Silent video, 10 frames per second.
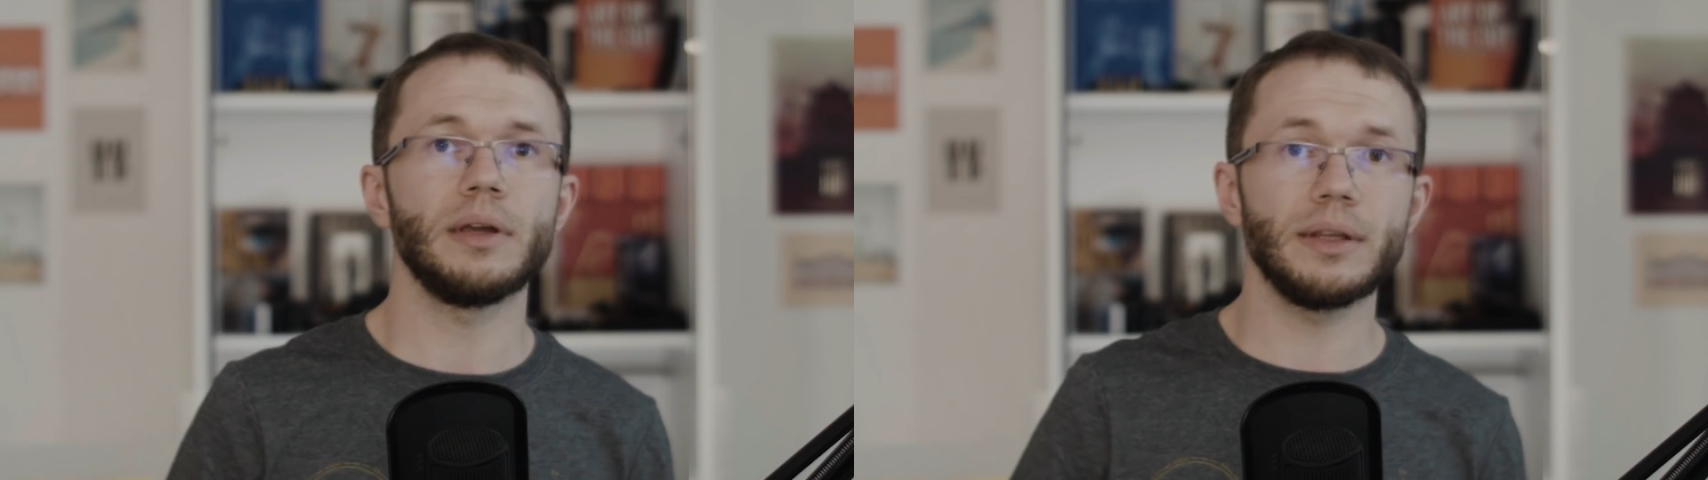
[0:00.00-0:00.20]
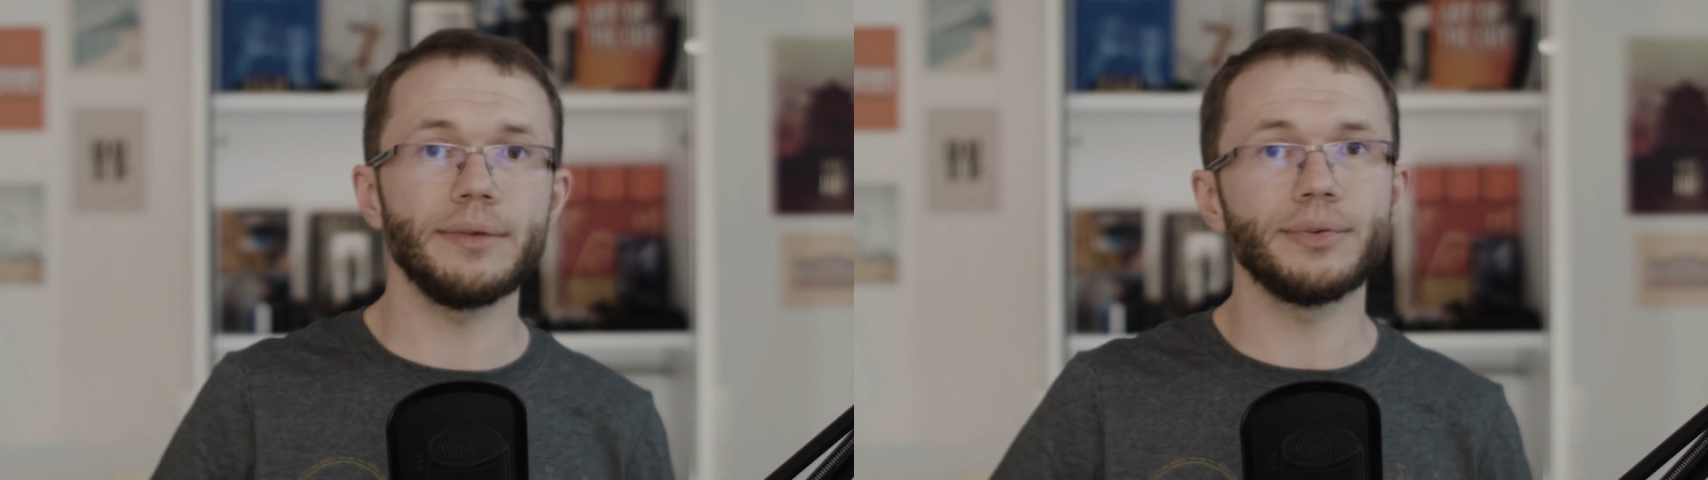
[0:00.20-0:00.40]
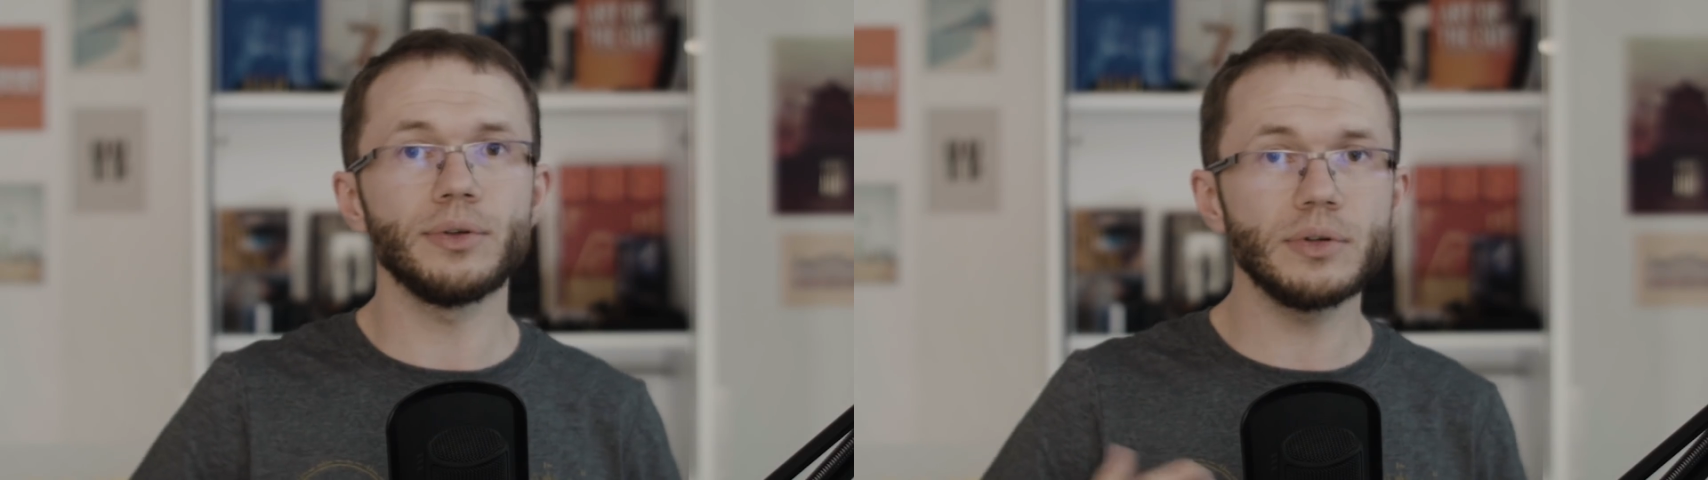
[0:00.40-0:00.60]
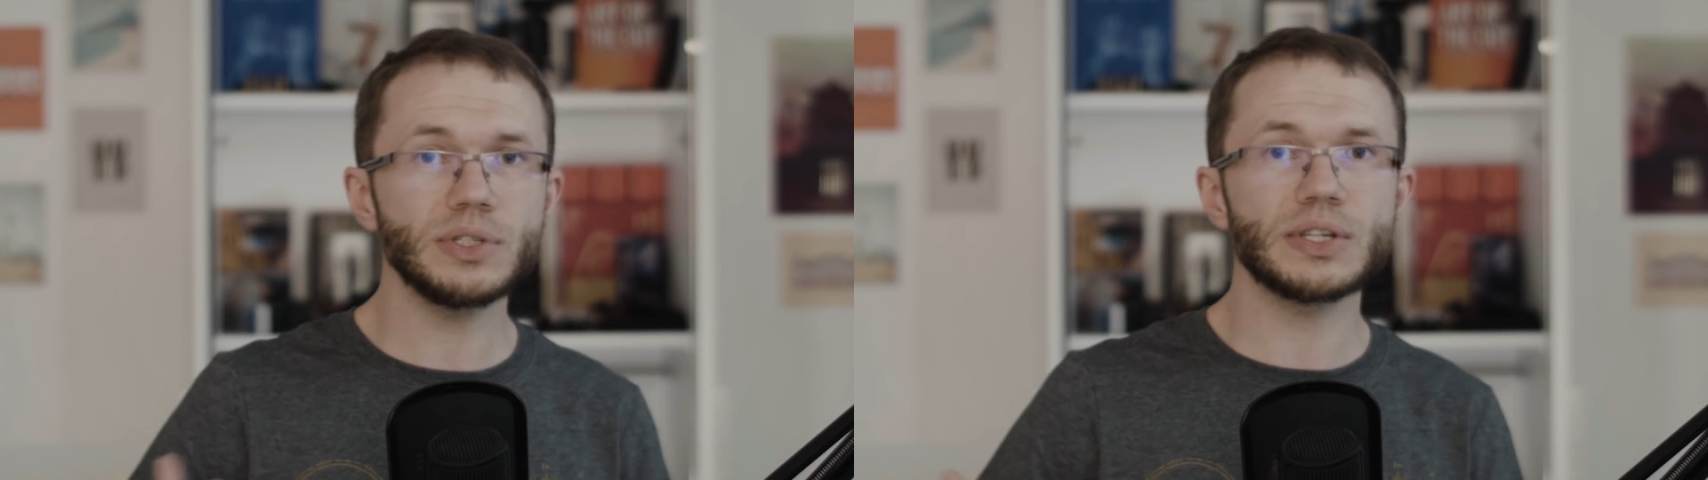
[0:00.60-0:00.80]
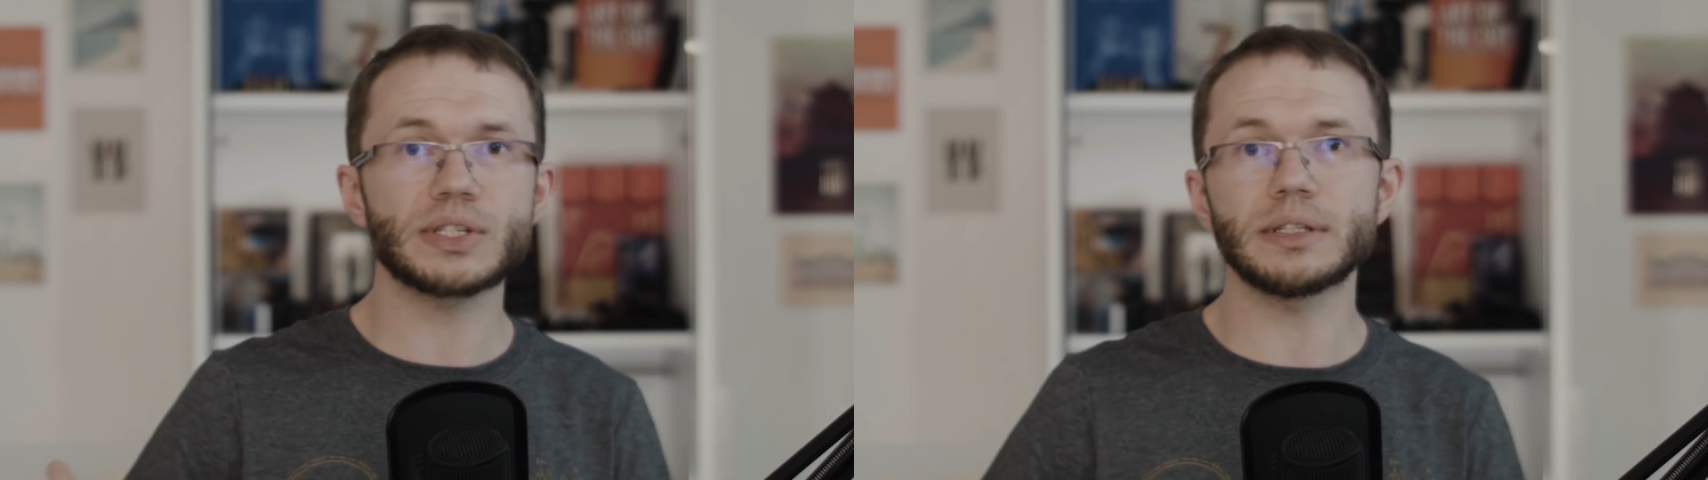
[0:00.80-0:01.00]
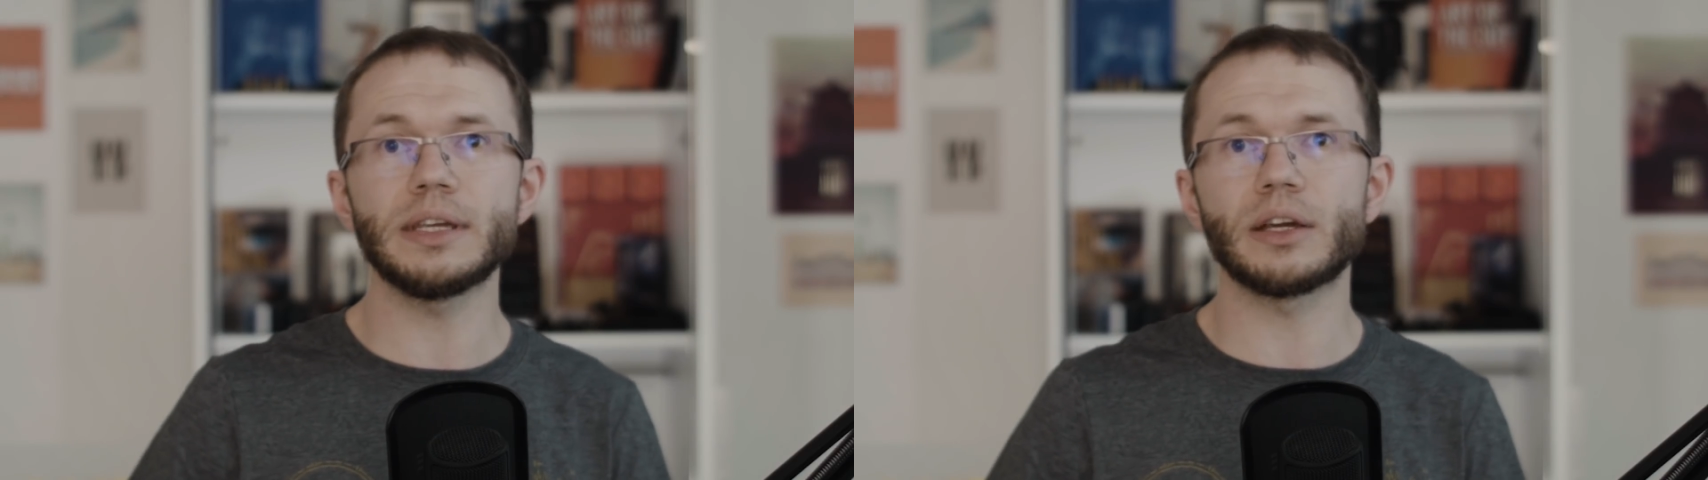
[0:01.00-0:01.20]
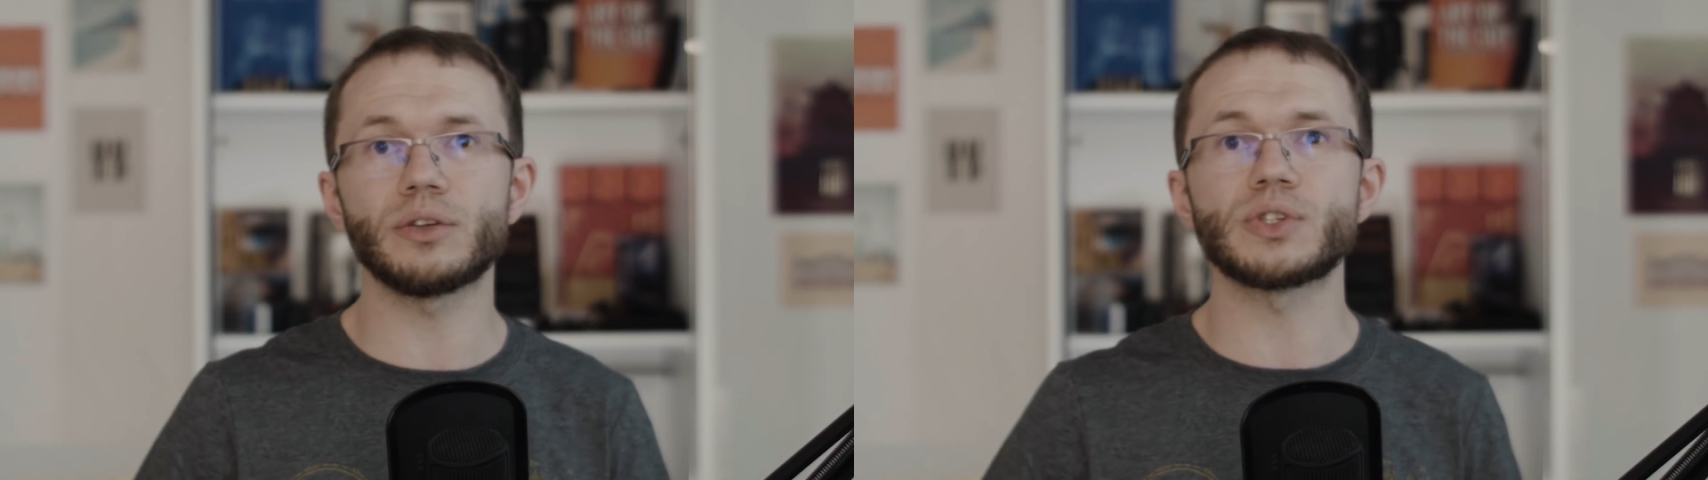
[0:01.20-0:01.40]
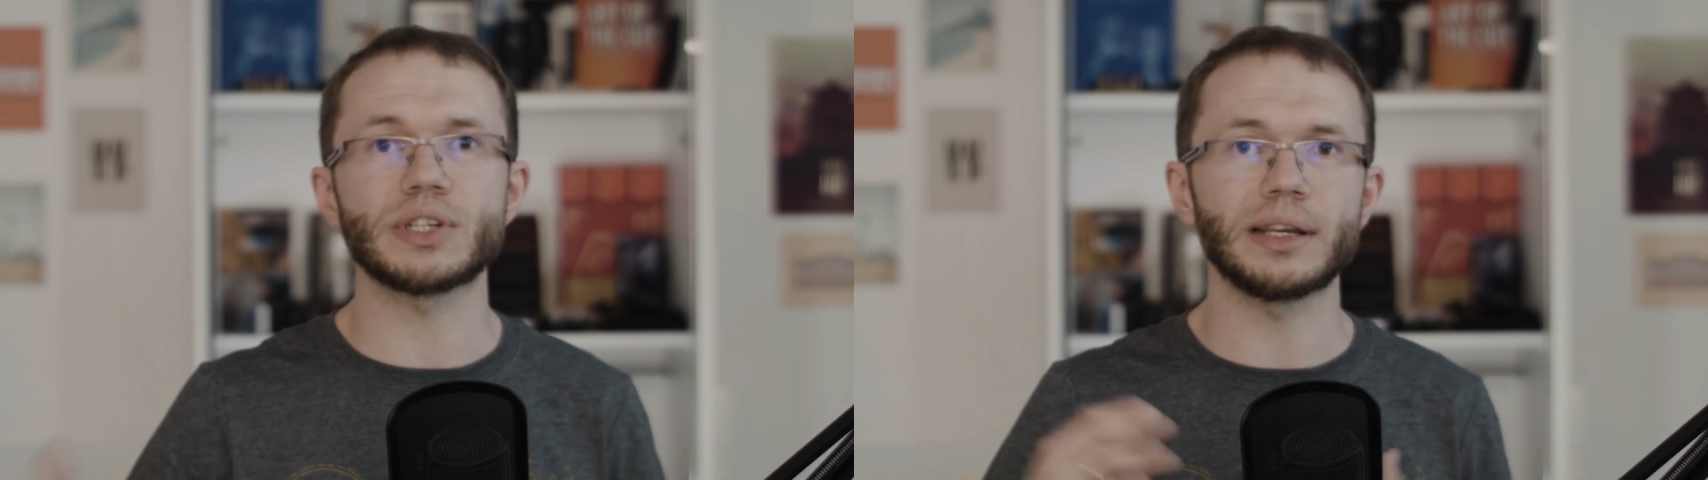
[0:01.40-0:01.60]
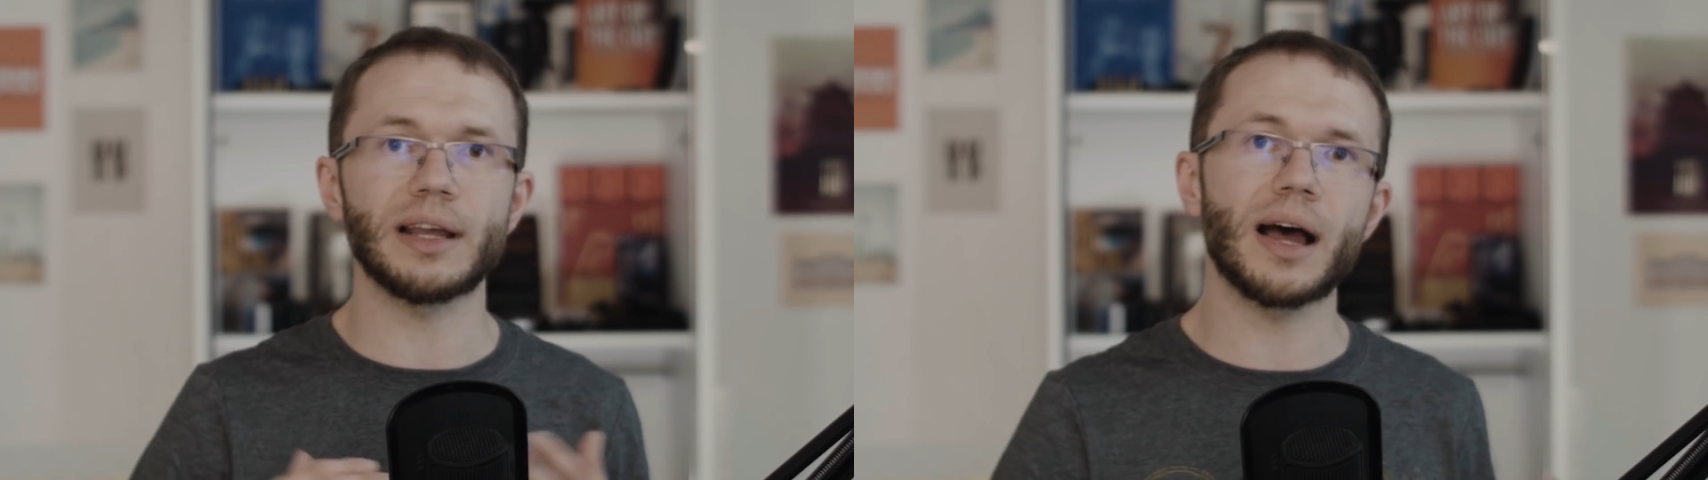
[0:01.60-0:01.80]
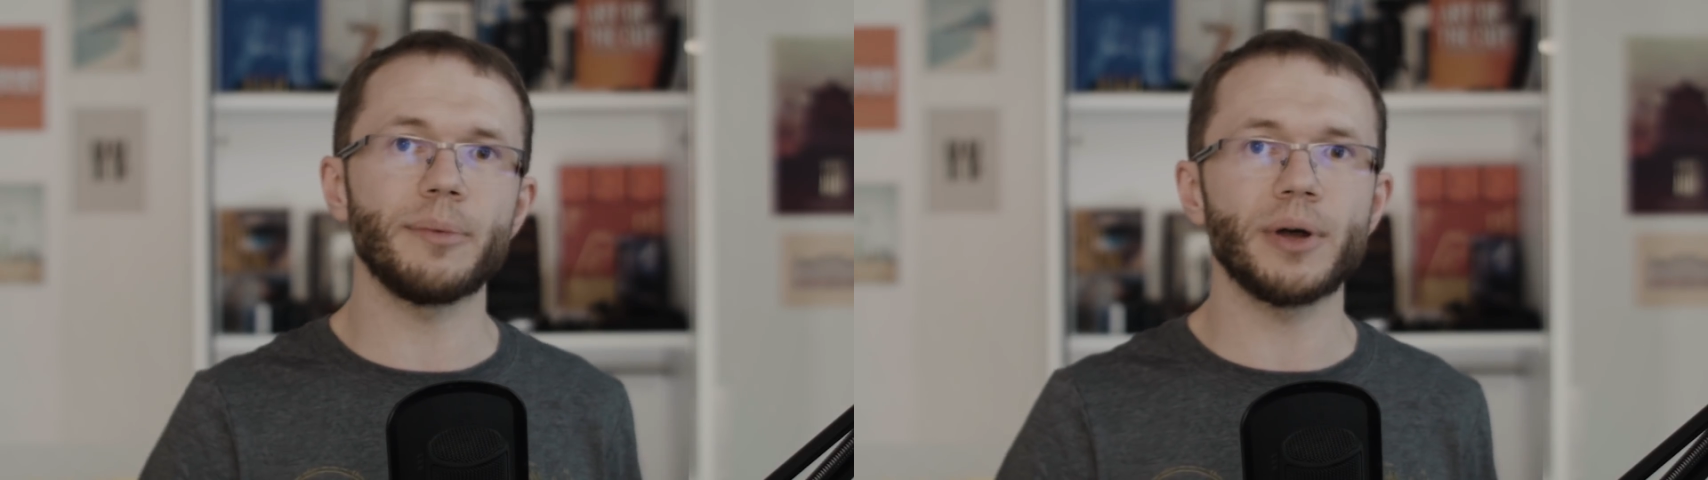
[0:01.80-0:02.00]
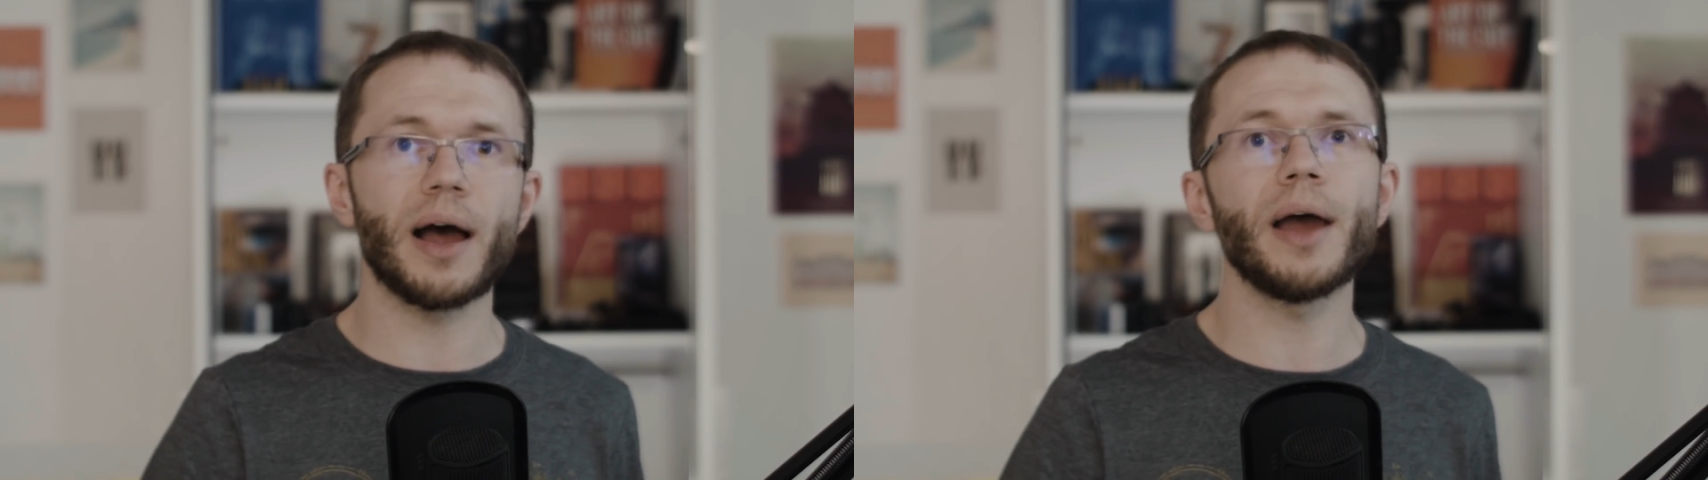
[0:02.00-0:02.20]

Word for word: and if you use this link to sign up,